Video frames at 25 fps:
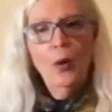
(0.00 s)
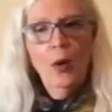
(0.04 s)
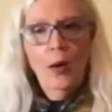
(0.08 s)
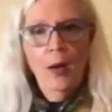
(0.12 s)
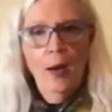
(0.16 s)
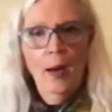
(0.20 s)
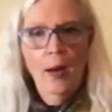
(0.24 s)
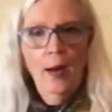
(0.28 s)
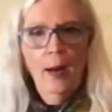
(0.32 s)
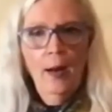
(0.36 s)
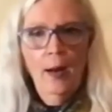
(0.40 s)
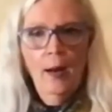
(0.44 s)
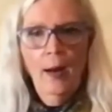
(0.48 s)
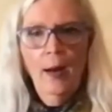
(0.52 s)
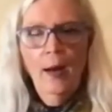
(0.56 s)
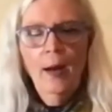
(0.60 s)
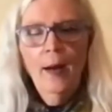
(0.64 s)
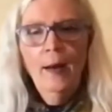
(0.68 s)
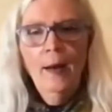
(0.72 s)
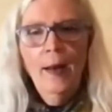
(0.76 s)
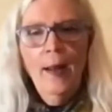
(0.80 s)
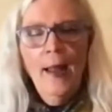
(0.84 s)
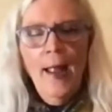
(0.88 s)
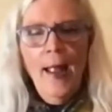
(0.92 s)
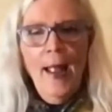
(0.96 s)

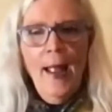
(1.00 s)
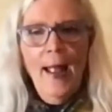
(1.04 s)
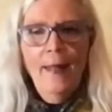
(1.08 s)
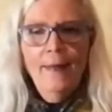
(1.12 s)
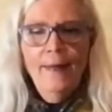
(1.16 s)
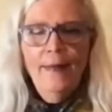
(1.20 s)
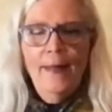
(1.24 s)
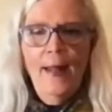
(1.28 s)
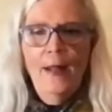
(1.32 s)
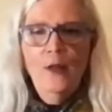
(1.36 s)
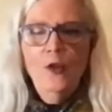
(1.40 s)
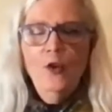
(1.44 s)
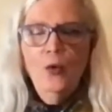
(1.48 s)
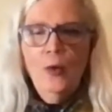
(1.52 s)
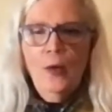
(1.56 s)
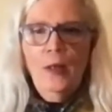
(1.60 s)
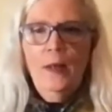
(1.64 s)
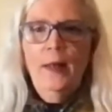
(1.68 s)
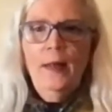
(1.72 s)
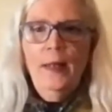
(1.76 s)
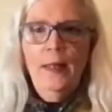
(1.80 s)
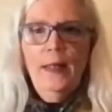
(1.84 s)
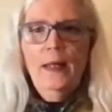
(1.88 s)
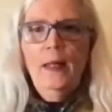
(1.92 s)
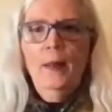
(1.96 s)
are, and then you
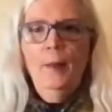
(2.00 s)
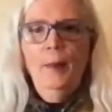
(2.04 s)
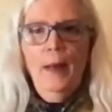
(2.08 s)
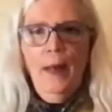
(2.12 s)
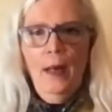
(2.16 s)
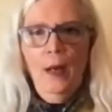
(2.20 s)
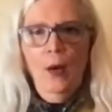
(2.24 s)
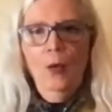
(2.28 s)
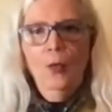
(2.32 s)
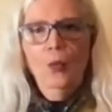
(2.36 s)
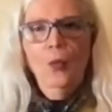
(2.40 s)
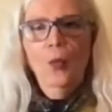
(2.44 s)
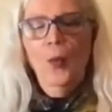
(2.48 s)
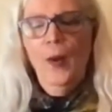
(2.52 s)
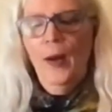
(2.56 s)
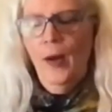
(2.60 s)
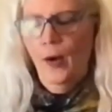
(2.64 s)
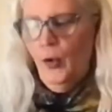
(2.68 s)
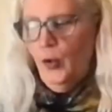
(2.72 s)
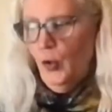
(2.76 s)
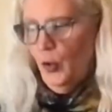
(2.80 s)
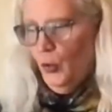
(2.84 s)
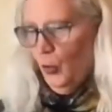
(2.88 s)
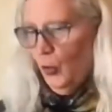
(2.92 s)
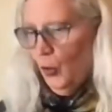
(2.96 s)
can think about
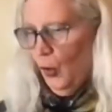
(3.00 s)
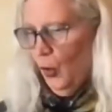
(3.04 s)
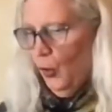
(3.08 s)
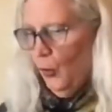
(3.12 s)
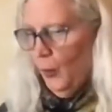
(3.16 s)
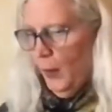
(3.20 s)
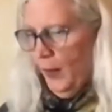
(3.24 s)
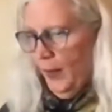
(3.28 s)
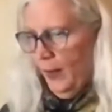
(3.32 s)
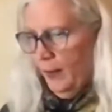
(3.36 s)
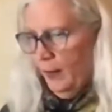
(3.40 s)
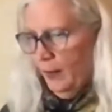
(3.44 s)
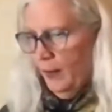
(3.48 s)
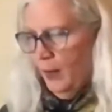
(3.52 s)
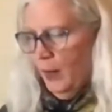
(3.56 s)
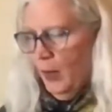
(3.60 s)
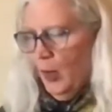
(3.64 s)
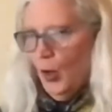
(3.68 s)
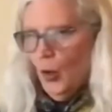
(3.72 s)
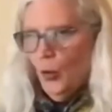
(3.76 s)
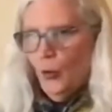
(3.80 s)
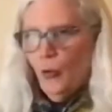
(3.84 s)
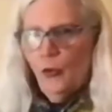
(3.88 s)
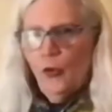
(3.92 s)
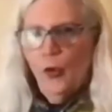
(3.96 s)
where you're going.
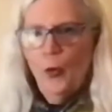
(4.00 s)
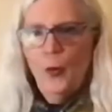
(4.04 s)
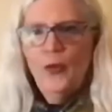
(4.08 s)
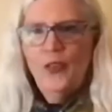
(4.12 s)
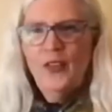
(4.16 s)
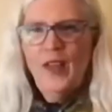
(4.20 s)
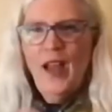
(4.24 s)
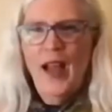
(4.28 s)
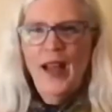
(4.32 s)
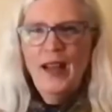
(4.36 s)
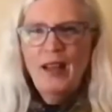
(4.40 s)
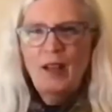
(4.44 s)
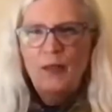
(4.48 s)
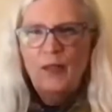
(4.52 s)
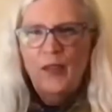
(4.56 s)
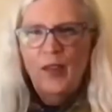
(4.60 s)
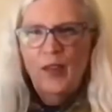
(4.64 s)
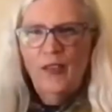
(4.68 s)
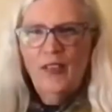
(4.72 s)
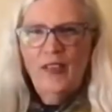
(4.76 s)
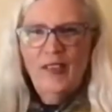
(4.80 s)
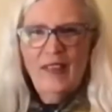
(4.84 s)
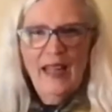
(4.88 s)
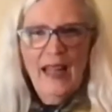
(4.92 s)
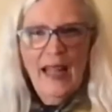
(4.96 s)
So it's kind of the
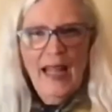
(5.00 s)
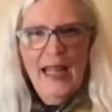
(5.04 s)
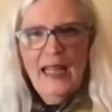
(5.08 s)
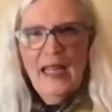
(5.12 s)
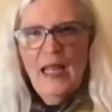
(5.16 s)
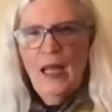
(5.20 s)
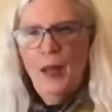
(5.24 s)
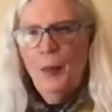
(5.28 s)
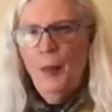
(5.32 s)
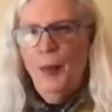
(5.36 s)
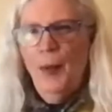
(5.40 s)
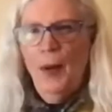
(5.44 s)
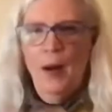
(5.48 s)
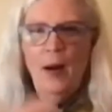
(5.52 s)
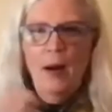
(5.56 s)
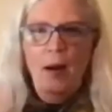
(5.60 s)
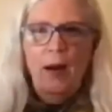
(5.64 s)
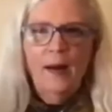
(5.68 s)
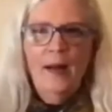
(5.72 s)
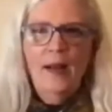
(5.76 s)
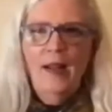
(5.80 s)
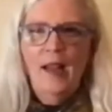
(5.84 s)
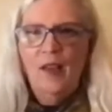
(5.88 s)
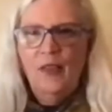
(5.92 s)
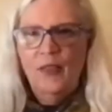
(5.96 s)
slaying
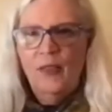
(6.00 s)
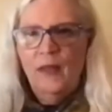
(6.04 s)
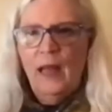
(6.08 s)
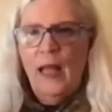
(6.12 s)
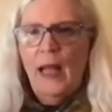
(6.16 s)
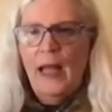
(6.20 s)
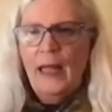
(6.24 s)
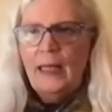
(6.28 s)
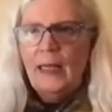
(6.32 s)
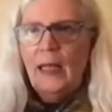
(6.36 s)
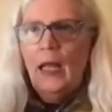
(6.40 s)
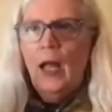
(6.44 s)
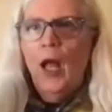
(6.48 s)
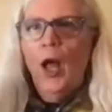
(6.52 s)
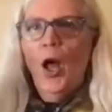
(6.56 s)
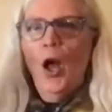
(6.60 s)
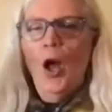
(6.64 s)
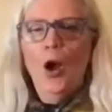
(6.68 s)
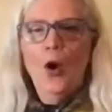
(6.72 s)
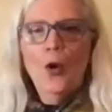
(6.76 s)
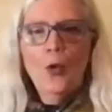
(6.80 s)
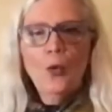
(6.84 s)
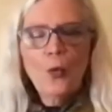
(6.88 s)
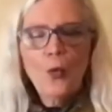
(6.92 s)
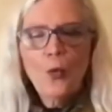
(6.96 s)
part is like
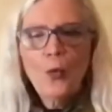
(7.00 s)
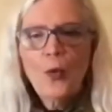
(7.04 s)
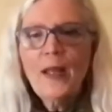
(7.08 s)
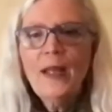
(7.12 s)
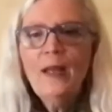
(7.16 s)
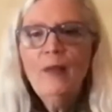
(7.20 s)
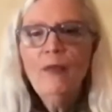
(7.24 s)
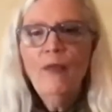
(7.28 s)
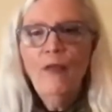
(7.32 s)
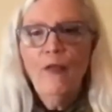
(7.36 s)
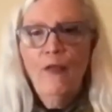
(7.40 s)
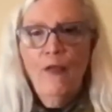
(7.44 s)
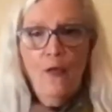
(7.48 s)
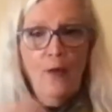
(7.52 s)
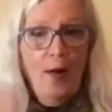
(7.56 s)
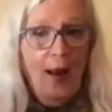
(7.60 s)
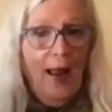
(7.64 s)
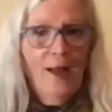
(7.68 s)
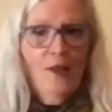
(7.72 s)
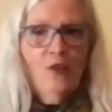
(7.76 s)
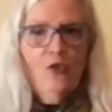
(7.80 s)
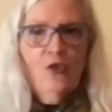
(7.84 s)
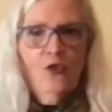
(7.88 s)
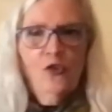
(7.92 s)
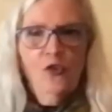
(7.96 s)
a
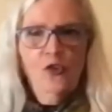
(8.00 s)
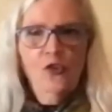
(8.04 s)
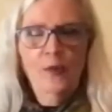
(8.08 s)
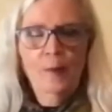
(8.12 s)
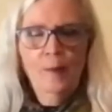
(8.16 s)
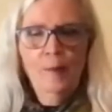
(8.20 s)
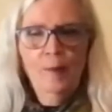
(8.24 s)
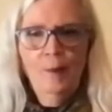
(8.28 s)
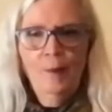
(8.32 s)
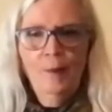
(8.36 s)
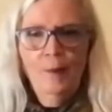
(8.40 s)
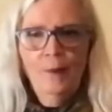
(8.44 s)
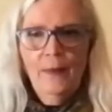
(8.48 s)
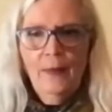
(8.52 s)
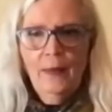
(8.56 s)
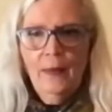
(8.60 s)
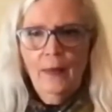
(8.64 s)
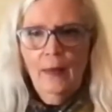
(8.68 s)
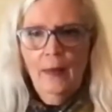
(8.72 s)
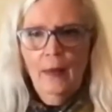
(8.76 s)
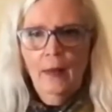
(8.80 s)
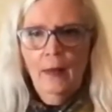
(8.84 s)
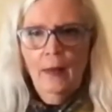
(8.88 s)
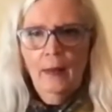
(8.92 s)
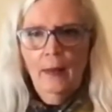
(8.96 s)
refresh,
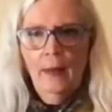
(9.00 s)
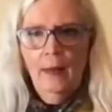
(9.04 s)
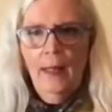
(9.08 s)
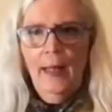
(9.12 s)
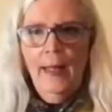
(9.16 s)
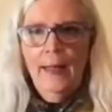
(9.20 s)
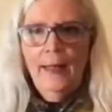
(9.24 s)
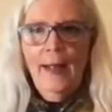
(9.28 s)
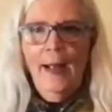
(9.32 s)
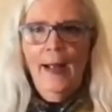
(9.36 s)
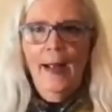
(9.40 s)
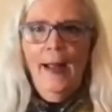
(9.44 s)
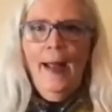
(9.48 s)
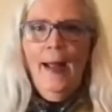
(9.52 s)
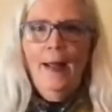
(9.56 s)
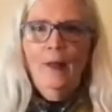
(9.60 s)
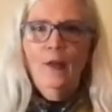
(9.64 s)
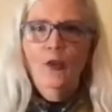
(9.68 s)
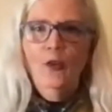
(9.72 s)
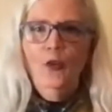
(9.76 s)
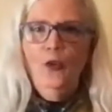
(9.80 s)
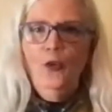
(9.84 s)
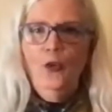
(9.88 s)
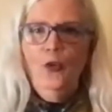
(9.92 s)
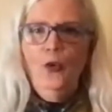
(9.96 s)
like I
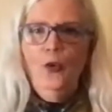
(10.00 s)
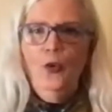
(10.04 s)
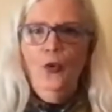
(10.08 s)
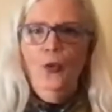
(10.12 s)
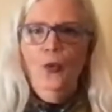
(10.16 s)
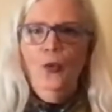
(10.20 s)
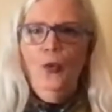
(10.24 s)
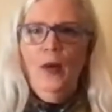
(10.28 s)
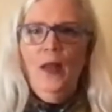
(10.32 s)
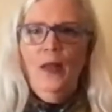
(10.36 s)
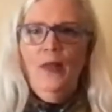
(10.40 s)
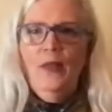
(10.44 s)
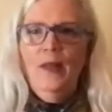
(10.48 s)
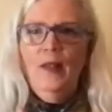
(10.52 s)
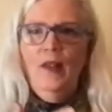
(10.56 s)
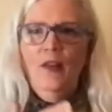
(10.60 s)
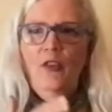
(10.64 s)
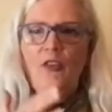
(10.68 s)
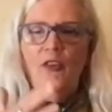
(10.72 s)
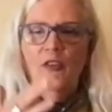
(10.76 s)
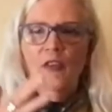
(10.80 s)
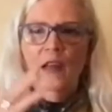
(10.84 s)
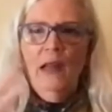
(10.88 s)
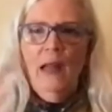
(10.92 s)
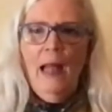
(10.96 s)
had to do with
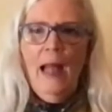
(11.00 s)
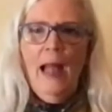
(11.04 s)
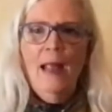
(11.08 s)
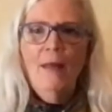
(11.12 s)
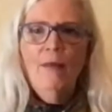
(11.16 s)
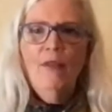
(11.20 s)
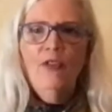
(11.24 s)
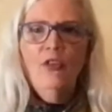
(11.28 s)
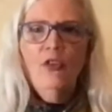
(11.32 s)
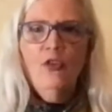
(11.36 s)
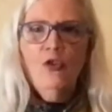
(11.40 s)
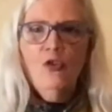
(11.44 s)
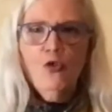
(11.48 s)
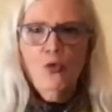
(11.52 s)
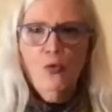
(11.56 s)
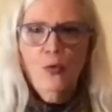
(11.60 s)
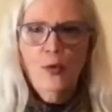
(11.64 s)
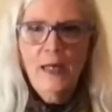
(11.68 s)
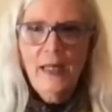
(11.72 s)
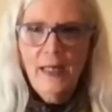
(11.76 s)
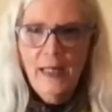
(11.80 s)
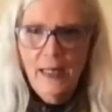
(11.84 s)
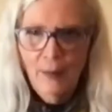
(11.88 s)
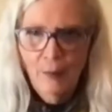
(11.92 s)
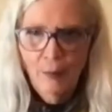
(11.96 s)
this live
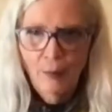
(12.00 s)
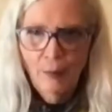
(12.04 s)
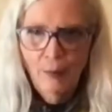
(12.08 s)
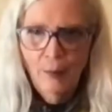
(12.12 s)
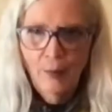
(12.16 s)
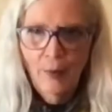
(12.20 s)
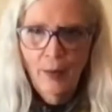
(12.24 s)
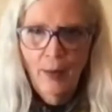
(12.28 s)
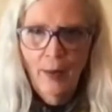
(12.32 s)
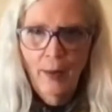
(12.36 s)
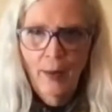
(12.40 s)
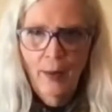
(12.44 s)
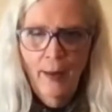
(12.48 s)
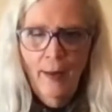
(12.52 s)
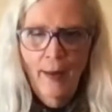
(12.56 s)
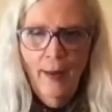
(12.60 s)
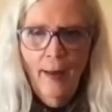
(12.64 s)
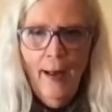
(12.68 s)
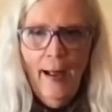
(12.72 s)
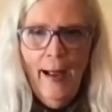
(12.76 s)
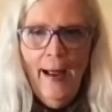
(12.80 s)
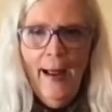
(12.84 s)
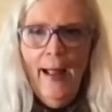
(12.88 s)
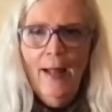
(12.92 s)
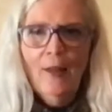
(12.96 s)
stream.
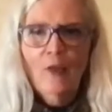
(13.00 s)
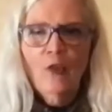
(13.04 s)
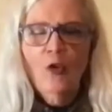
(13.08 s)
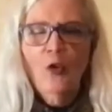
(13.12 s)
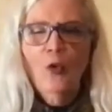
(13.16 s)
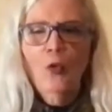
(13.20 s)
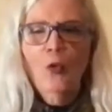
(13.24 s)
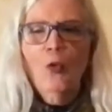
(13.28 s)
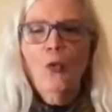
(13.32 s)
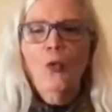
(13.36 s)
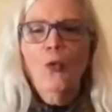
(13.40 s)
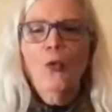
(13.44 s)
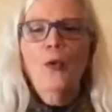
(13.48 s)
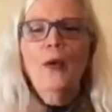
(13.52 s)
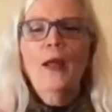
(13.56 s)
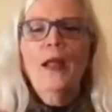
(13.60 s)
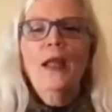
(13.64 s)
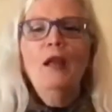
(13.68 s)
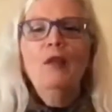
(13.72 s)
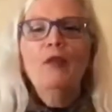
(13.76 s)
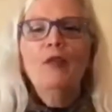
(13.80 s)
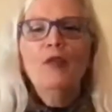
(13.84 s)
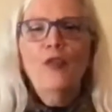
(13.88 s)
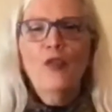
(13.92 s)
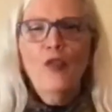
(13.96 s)
I had to
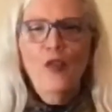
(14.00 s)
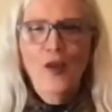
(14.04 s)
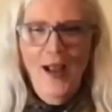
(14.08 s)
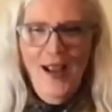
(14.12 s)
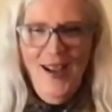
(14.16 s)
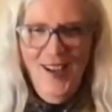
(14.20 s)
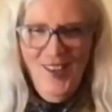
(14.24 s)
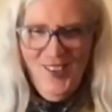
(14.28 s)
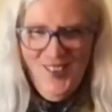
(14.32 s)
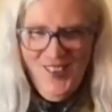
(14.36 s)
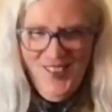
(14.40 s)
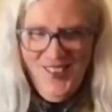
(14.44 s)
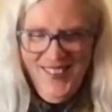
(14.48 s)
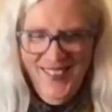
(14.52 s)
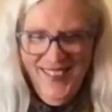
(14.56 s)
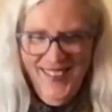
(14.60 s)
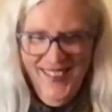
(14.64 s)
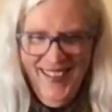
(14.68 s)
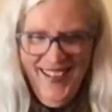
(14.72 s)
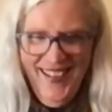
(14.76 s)
refresh